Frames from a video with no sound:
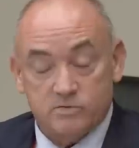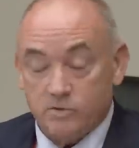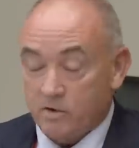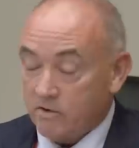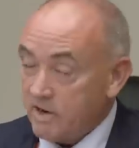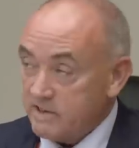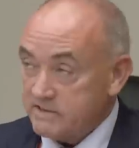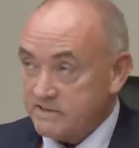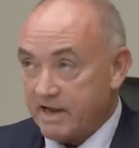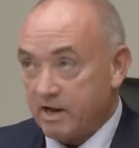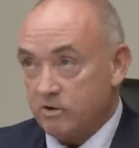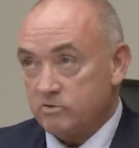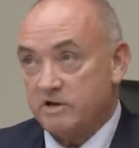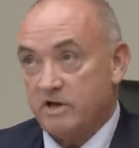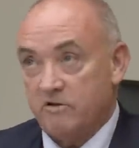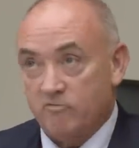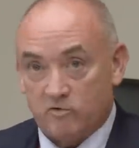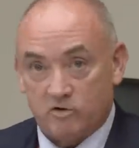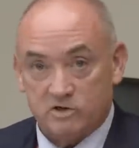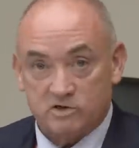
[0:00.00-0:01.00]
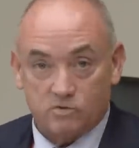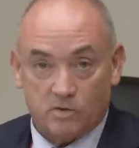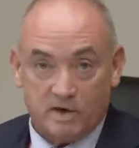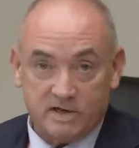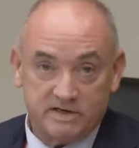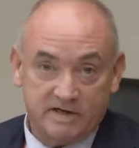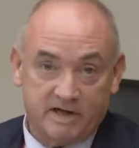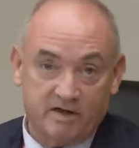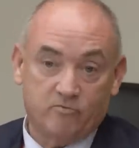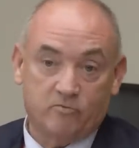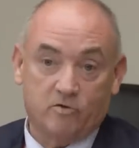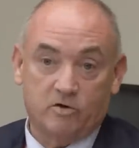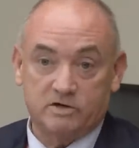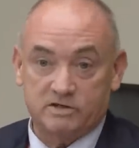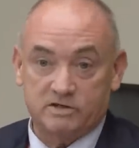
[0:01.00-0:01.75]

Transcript: We were asked how to invoice, when to invoice.